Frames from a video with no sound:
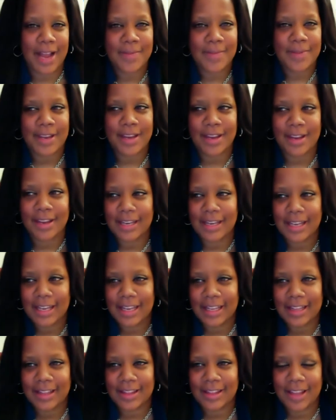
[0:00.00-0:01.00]

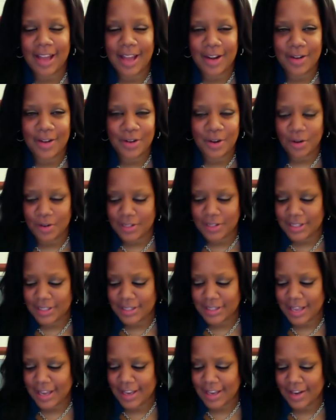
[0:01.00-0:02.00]
mean, I don't know. Is this
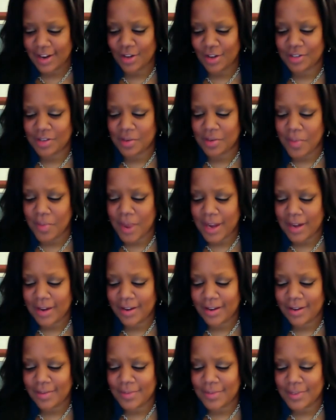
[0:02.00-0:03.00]
like an
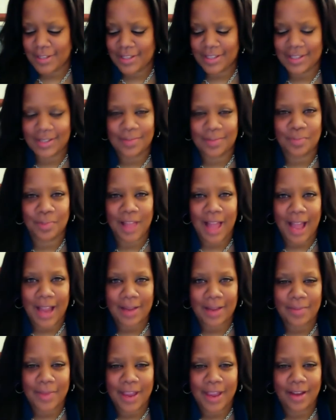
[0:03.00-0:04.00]
ultimatum? Is this
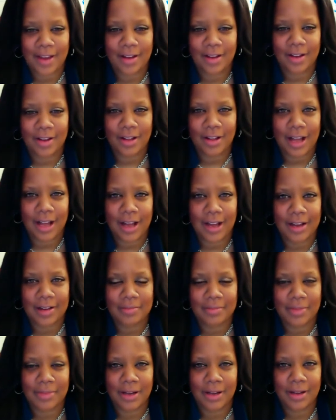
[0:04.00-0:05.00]
blackmail?
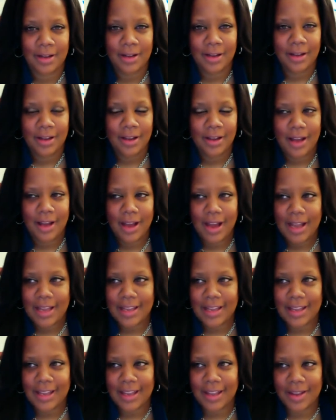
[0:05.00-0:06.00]
Right. It
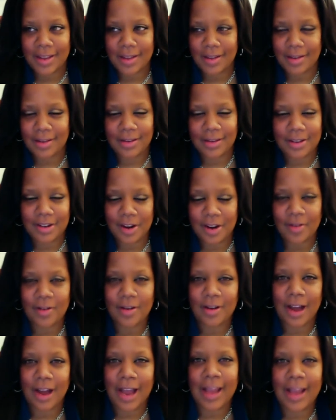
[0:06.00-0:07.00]
absolutely is. You know,
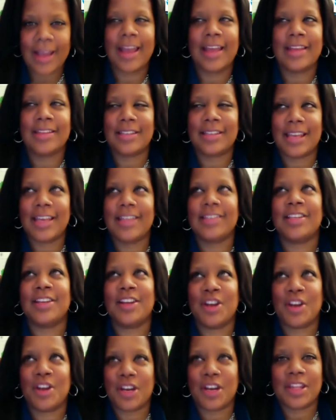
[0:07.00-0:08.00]
you guys can't
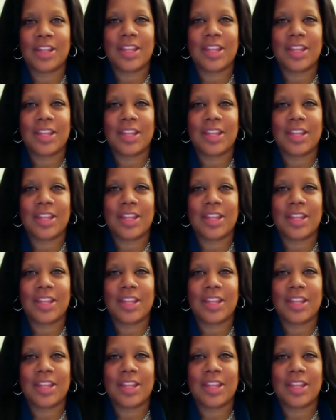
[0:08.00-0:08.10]
behave.